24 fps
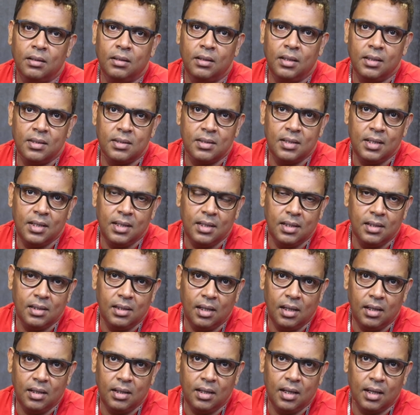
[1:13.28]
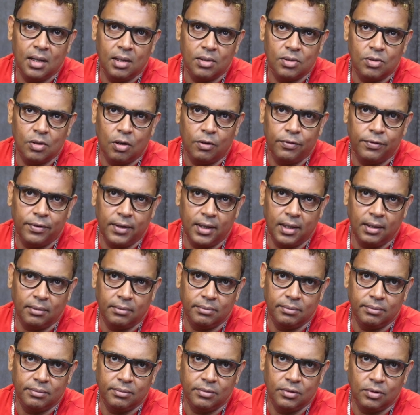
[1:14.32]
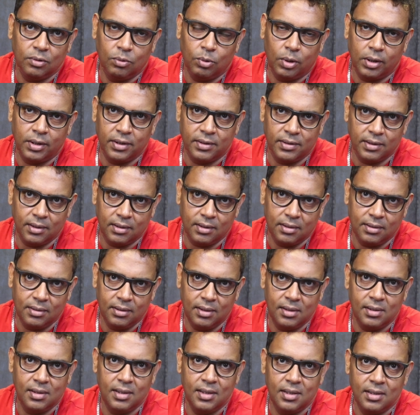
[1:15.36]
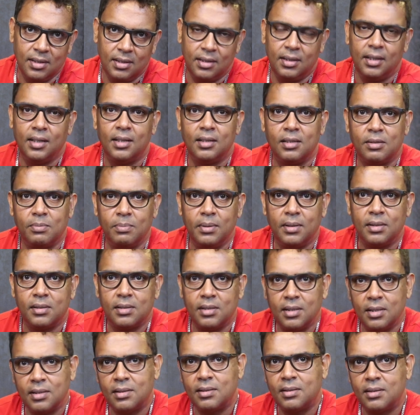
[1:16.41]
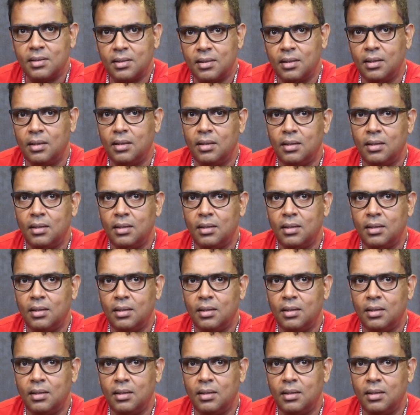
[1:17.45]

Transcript: Disney India is offering, what is it? Disney India's business